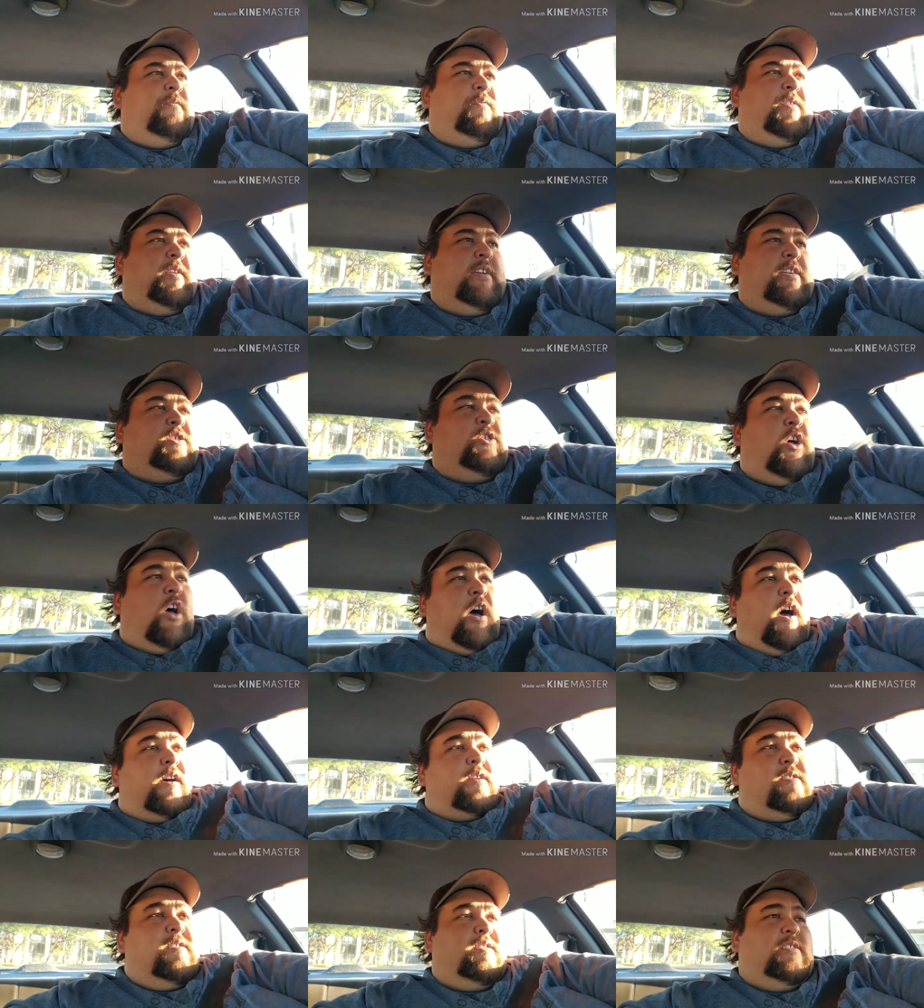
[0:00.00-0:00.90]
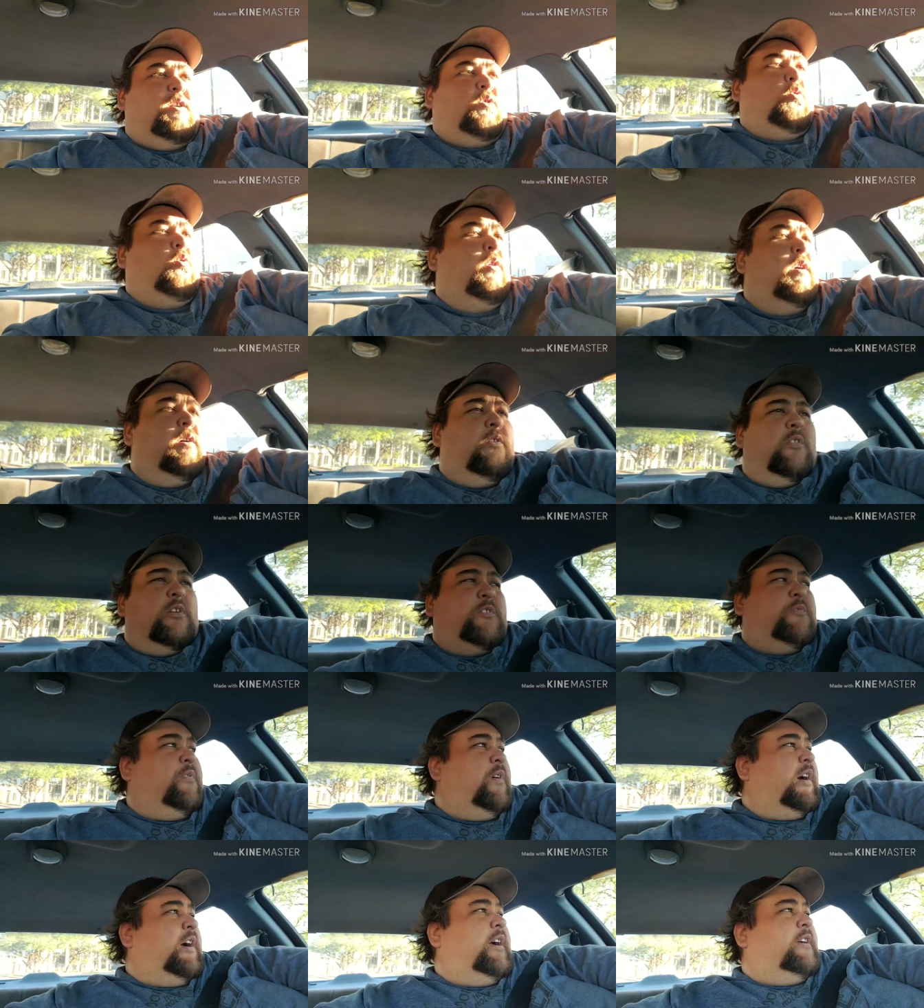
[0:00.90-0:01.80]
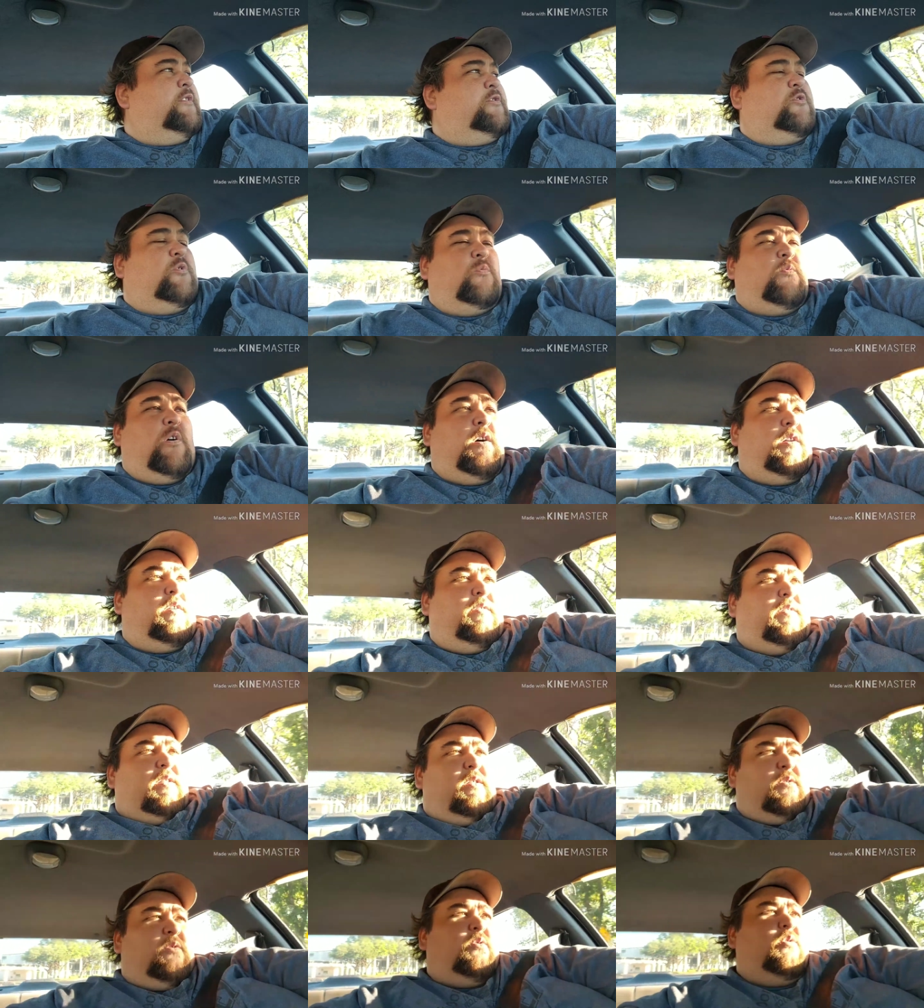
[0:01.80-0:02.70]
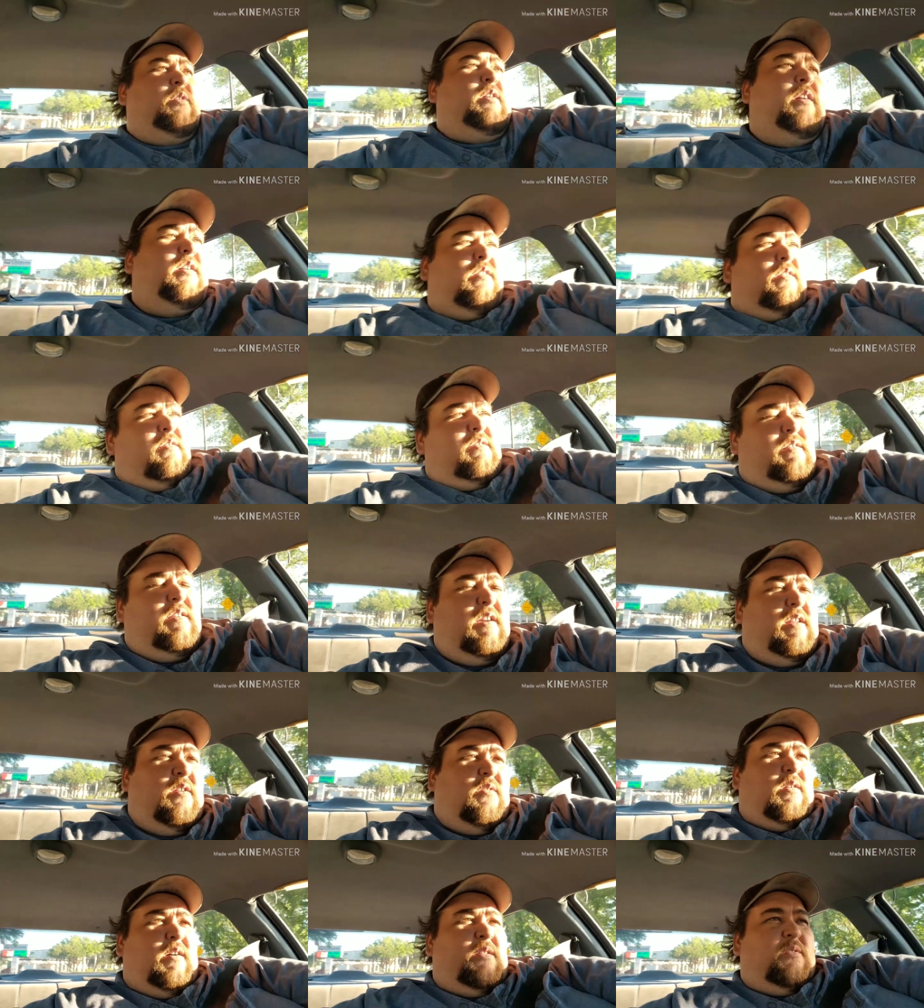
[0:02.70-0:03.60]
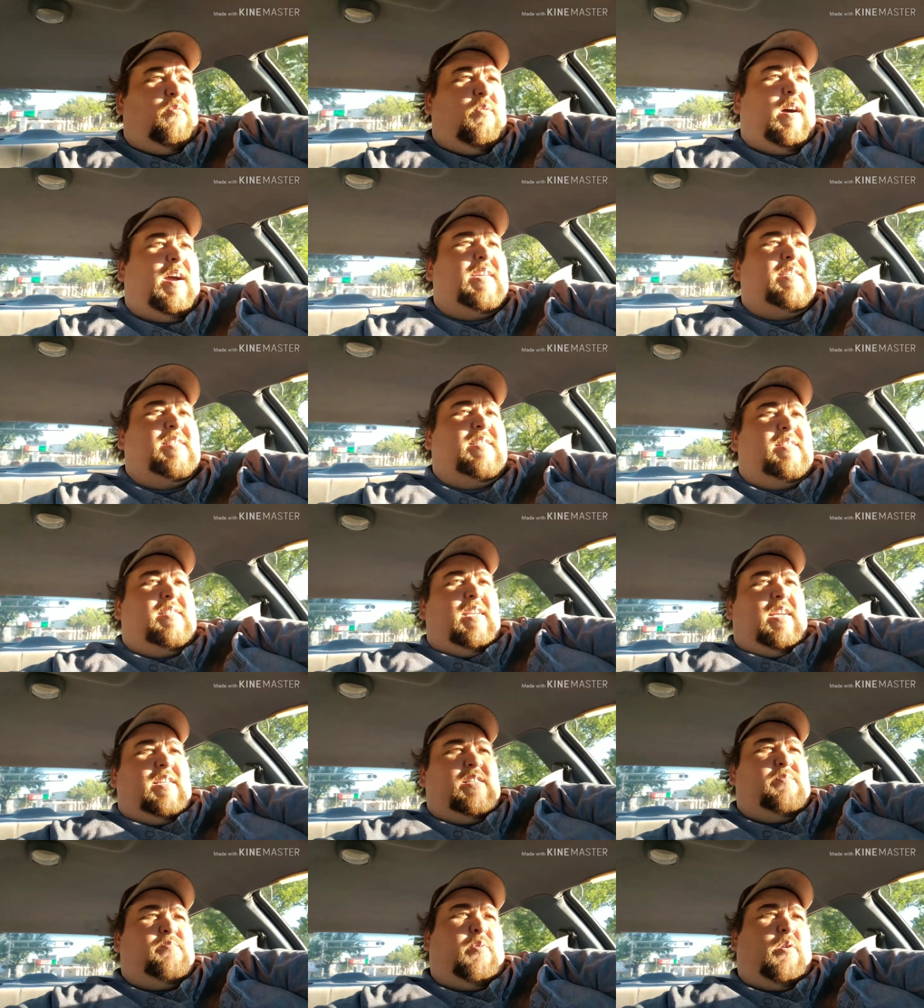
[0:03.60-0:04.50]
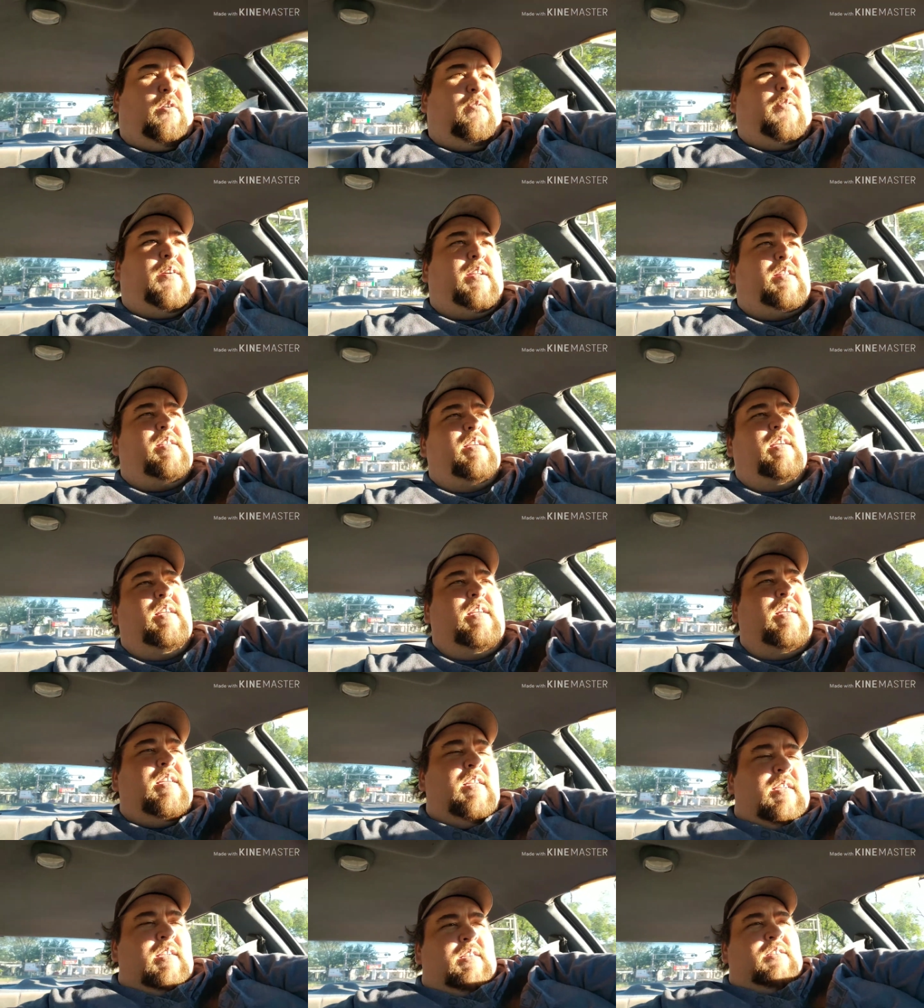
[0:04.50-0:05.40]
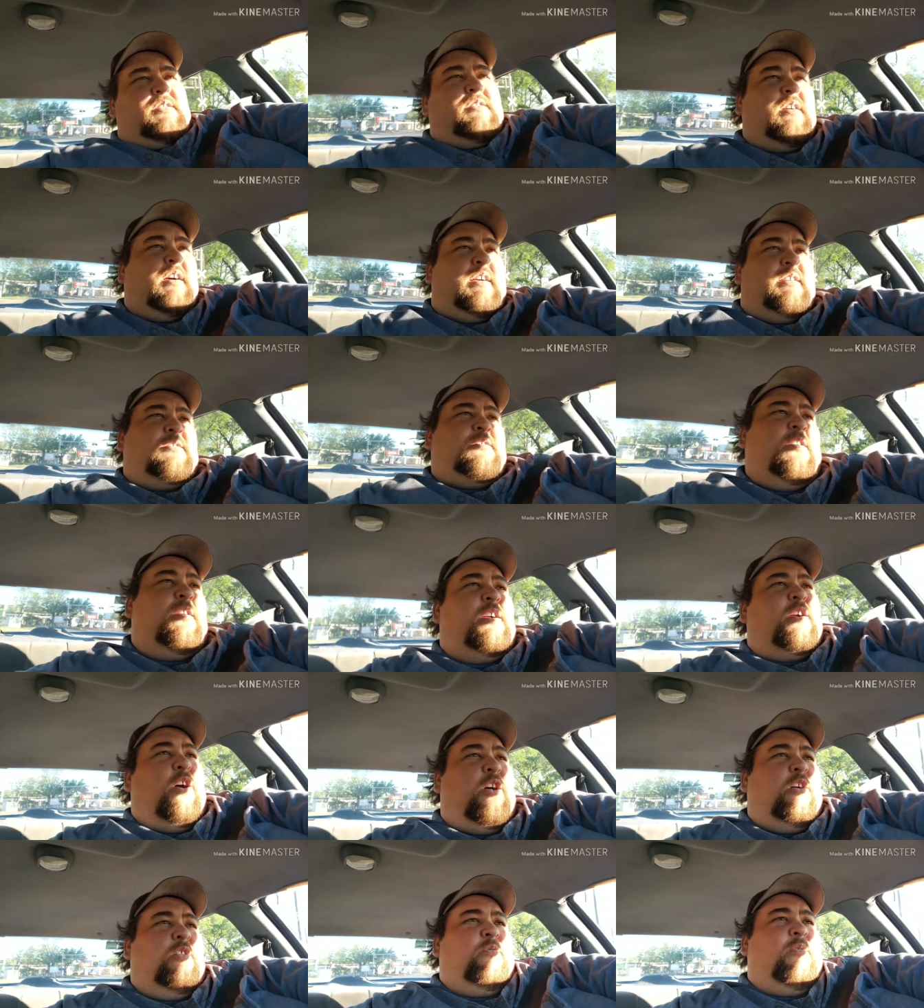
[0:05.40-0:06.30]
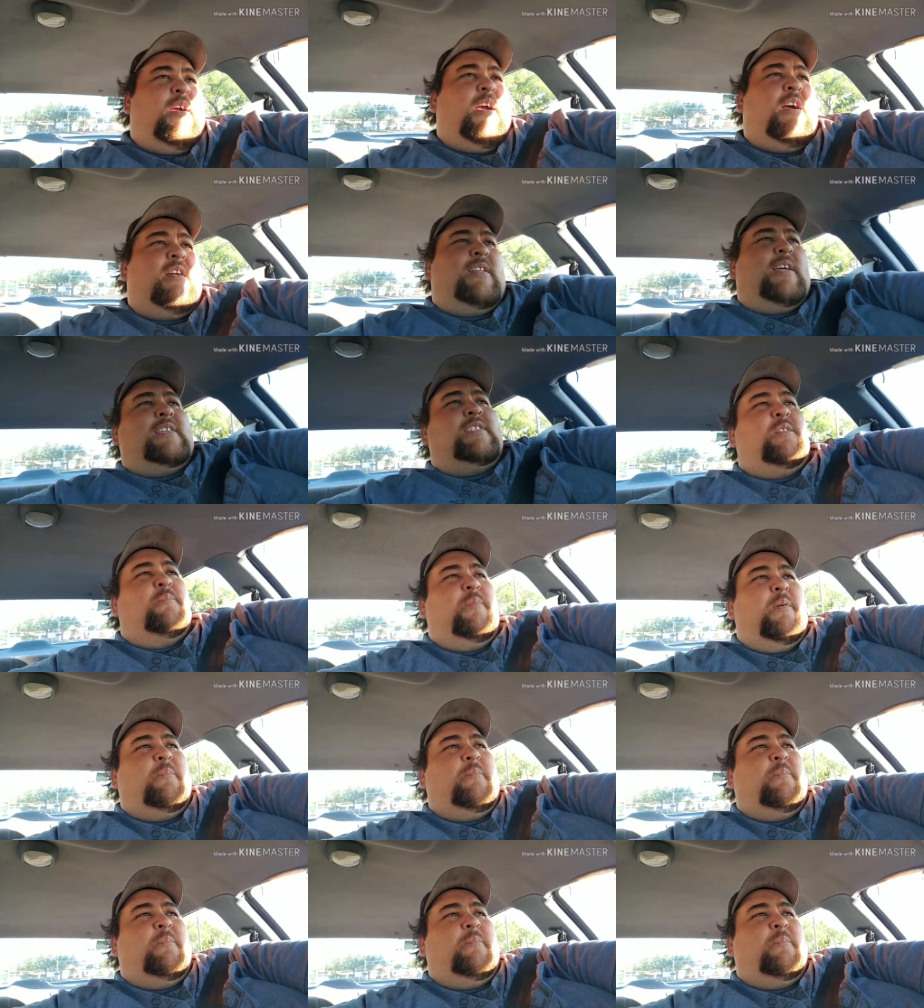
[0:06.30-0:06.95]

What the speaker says: the exhaust. The oil looks fine. There's no water in the oil. You know, otherwise it's perfect. So I started calling around and asking